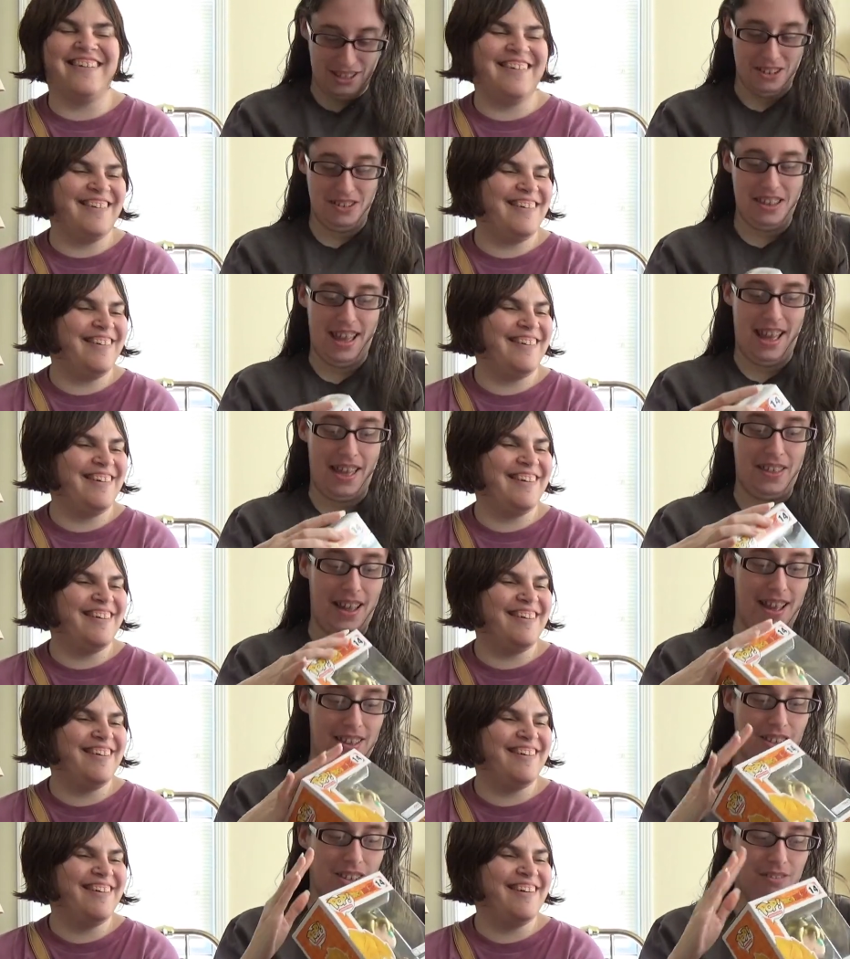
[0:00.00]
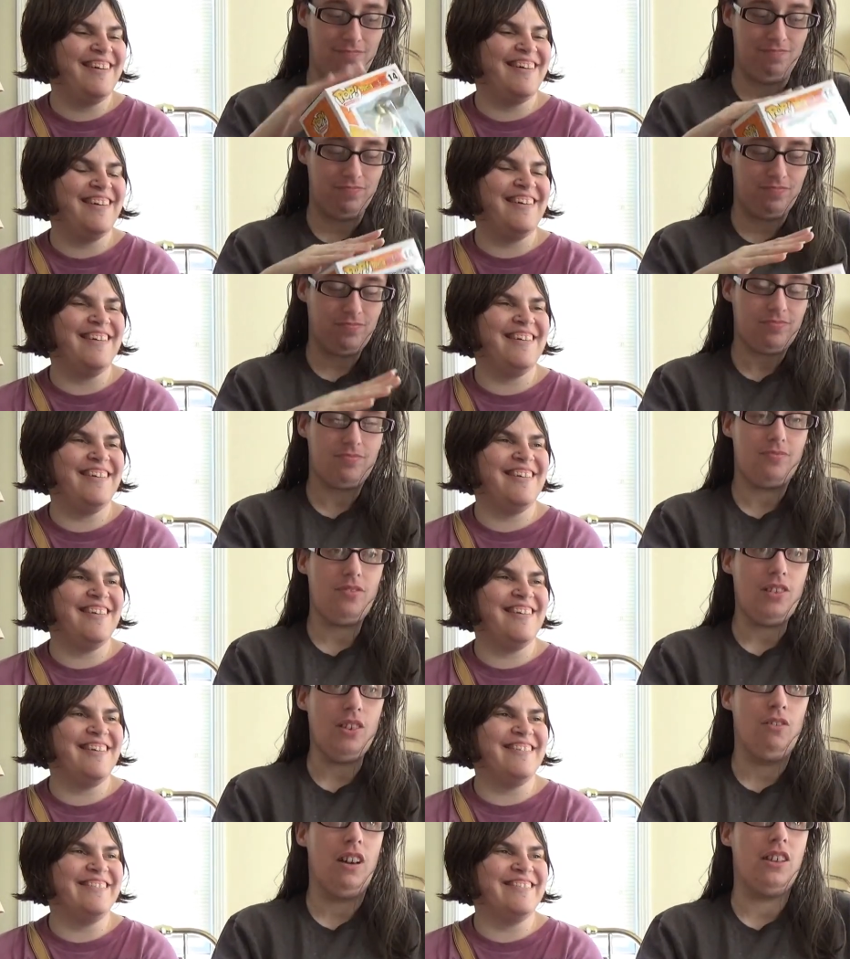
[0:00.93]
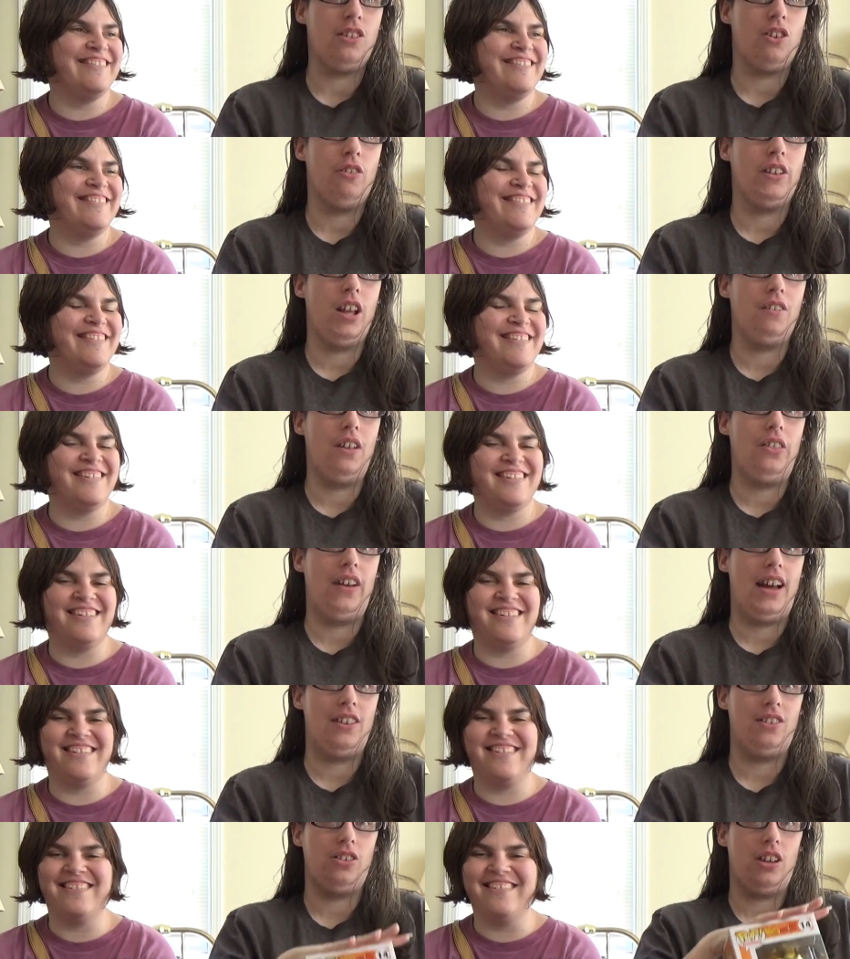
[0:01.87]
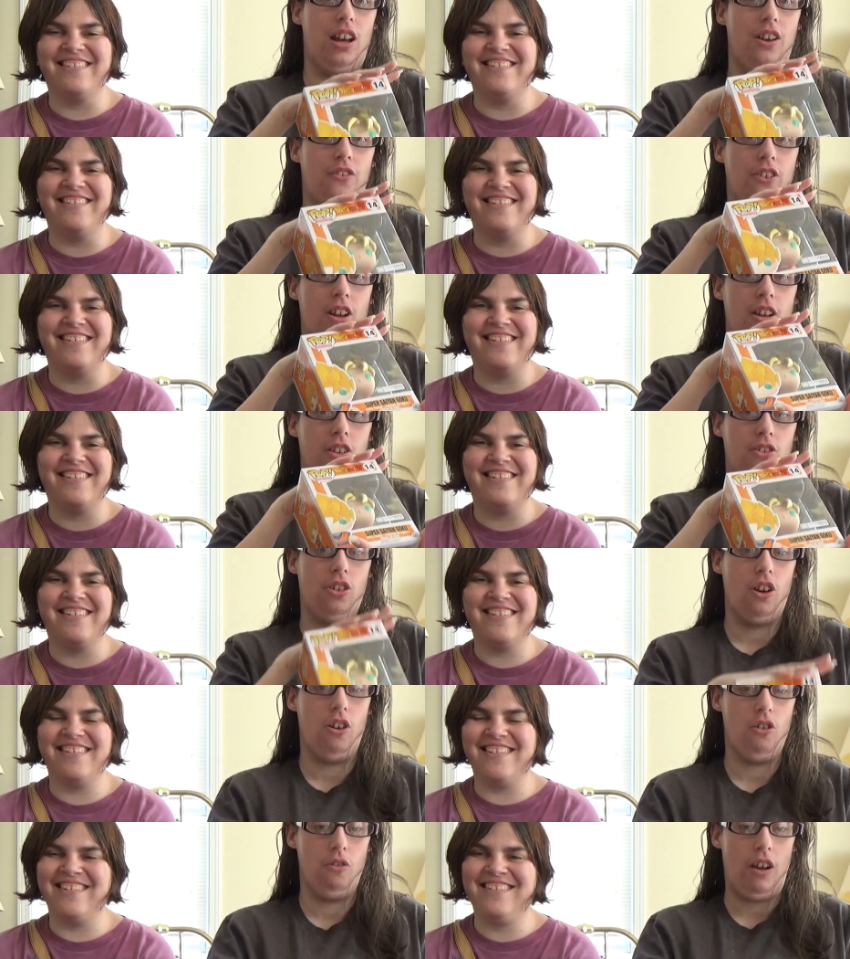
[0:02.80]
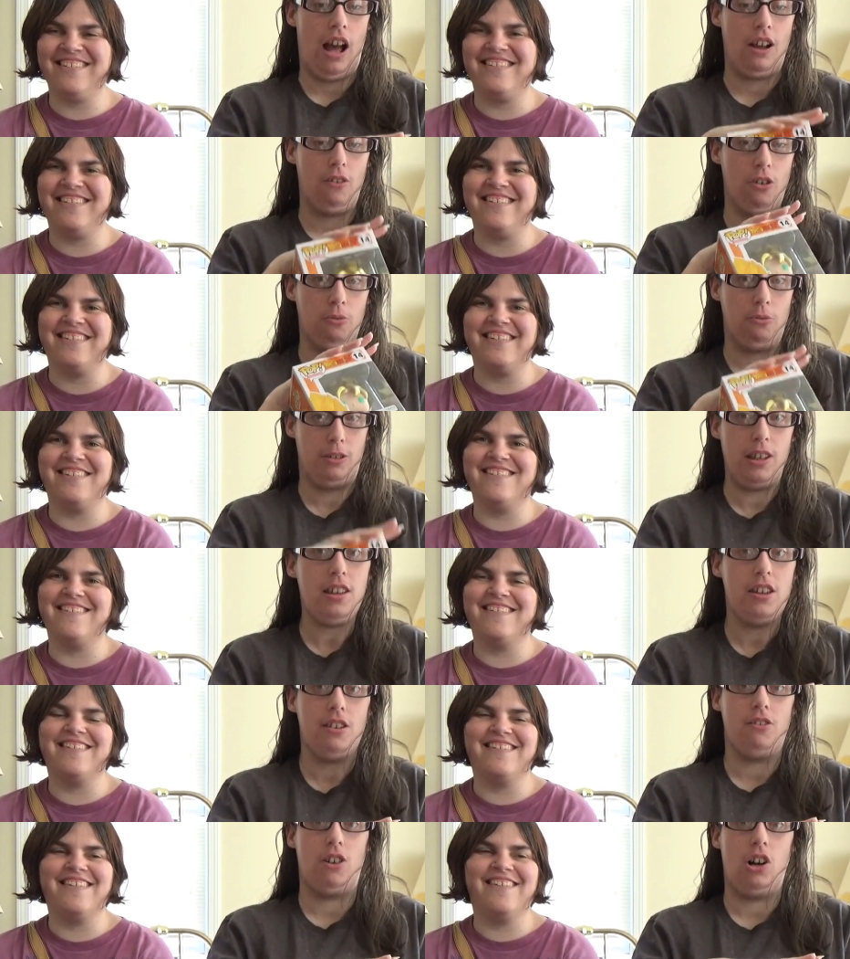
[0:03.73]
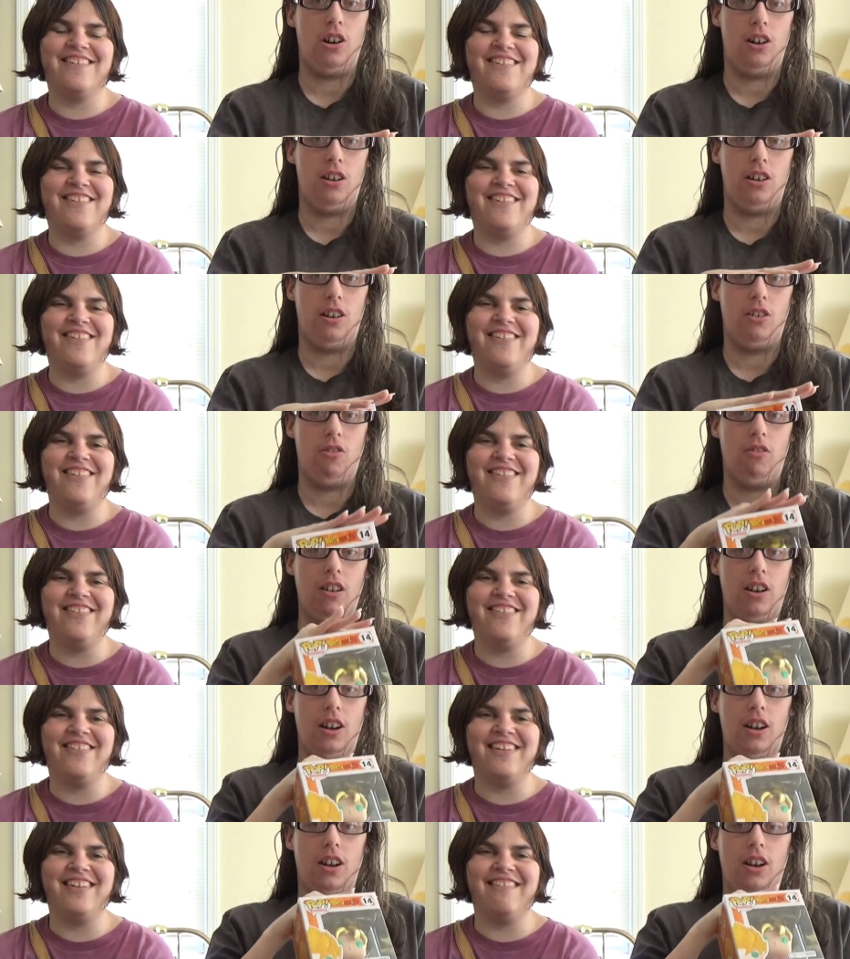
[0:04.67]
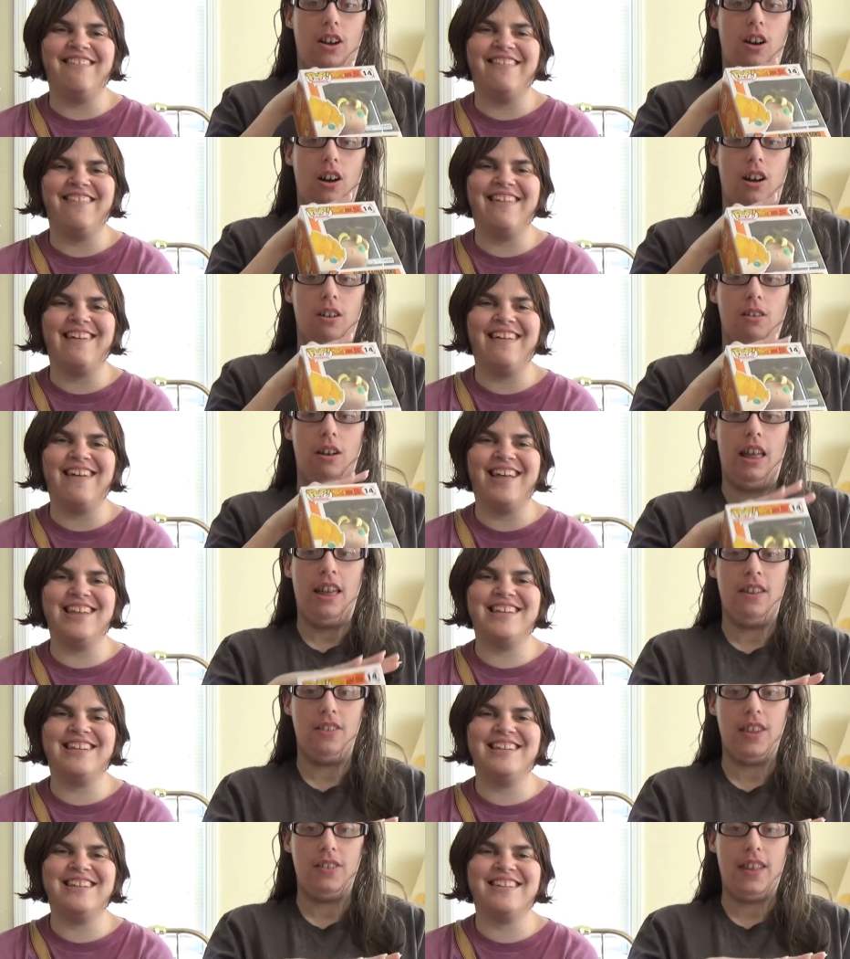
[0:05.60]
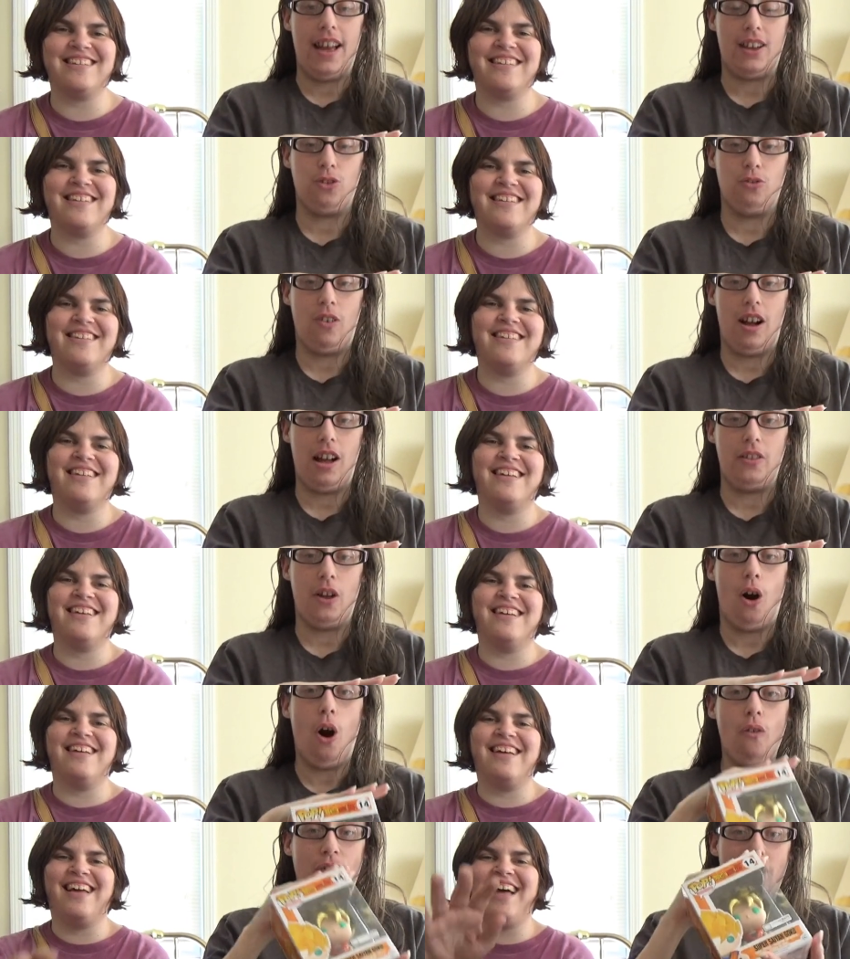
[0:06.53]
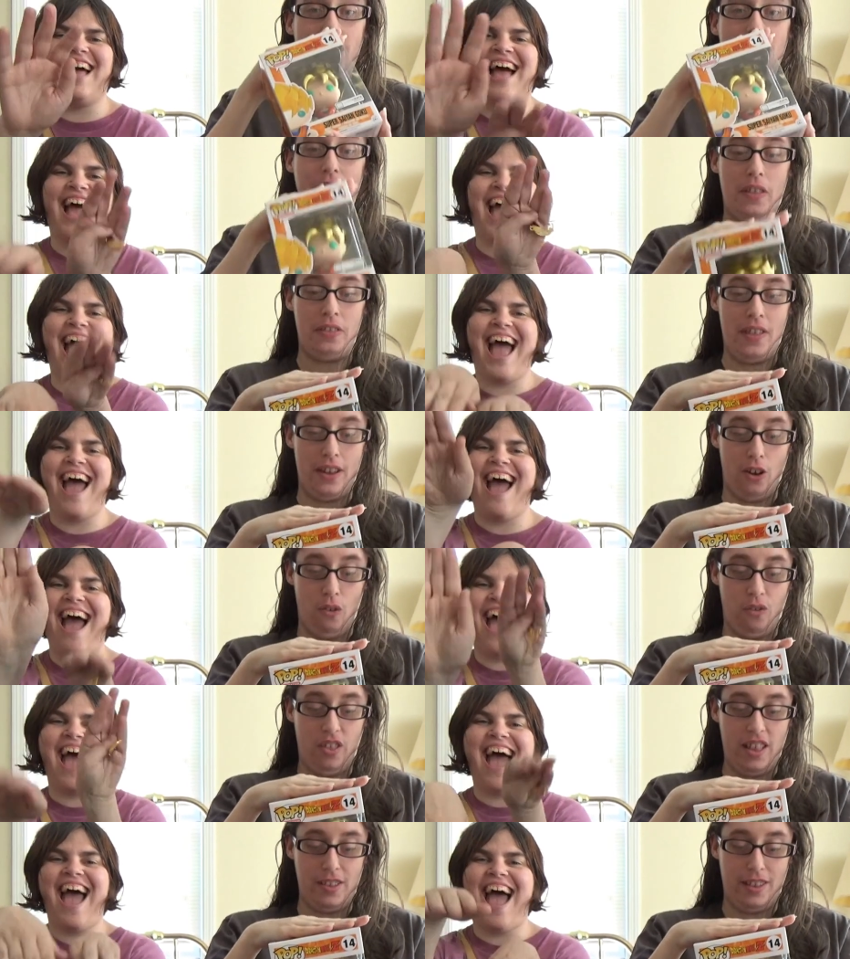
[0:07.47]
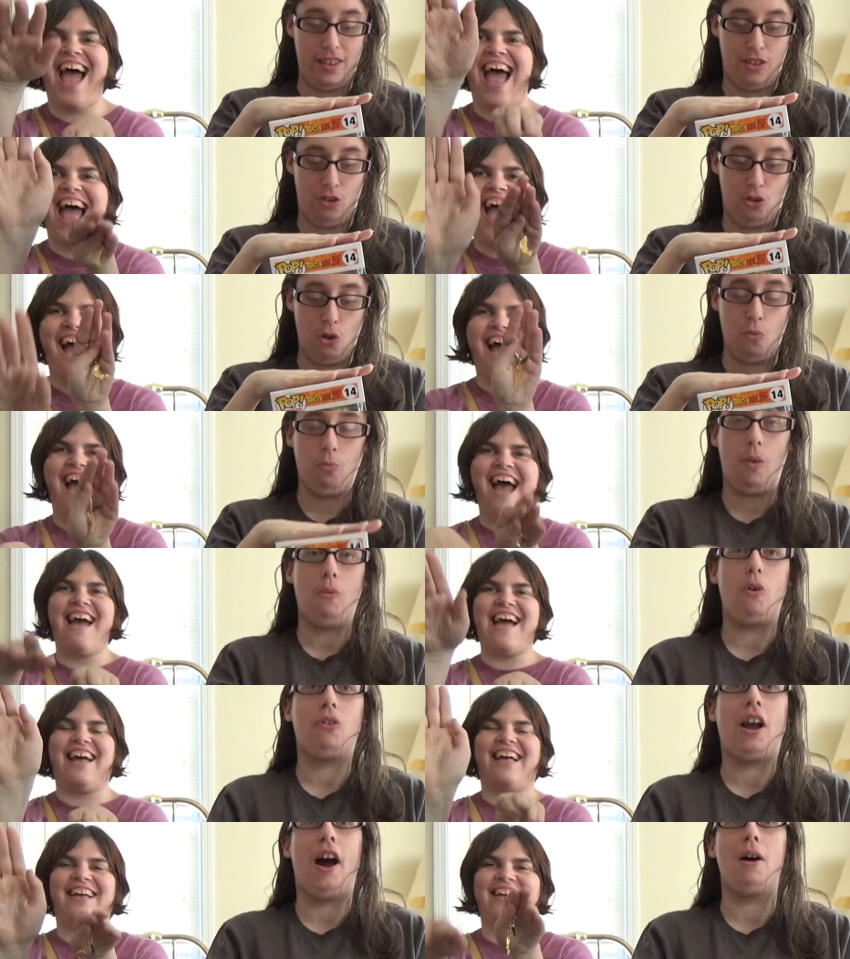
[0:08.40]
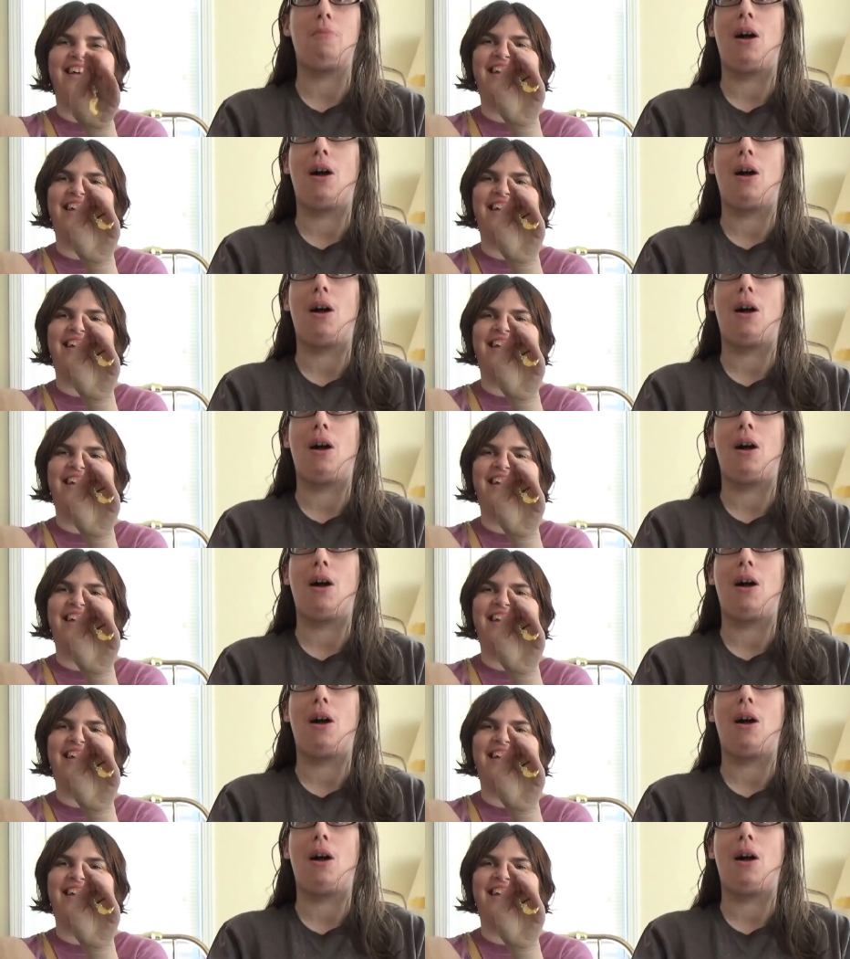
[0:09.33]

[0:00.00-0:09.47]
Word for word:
Speaker 1: so yeah, that's what's going on with that stuff. So I will see you all in the next one. Hopefully, the, hopefully this June one will come